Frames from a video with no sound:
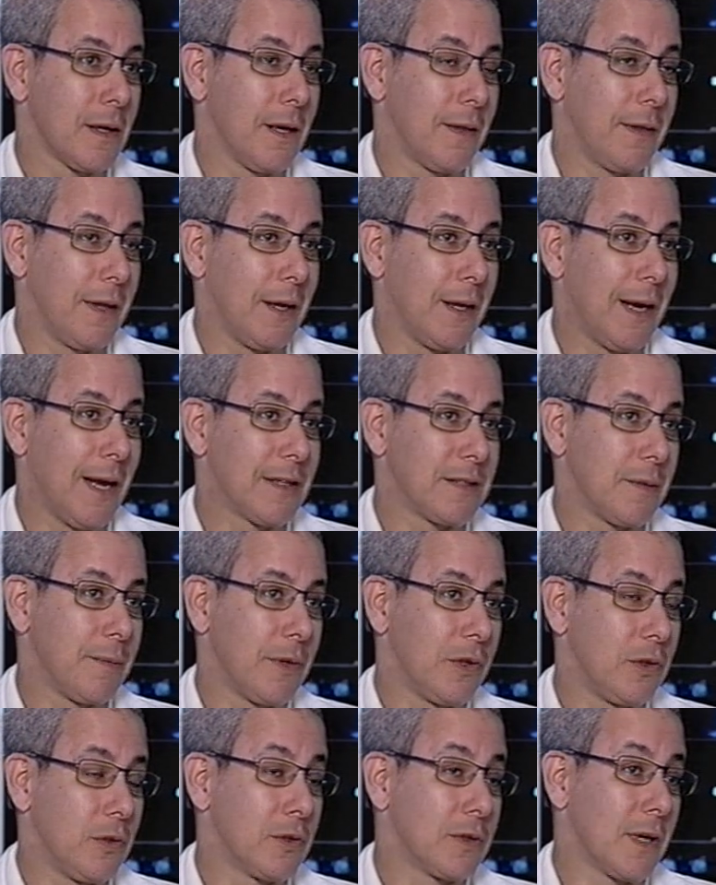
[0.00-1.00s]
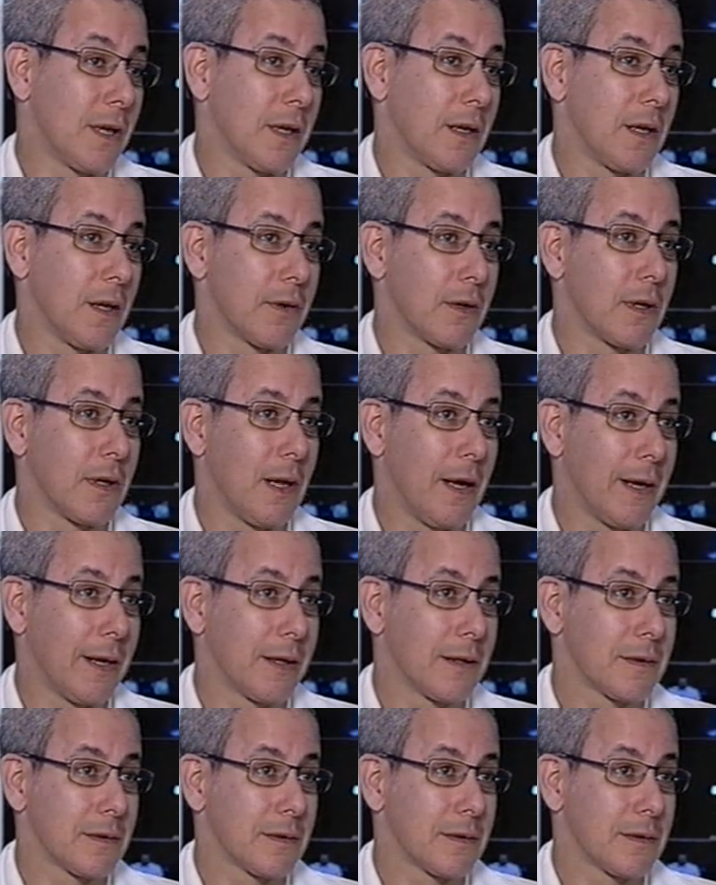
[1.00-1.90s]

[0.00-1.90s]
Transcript: and that it hasn't been used on another client.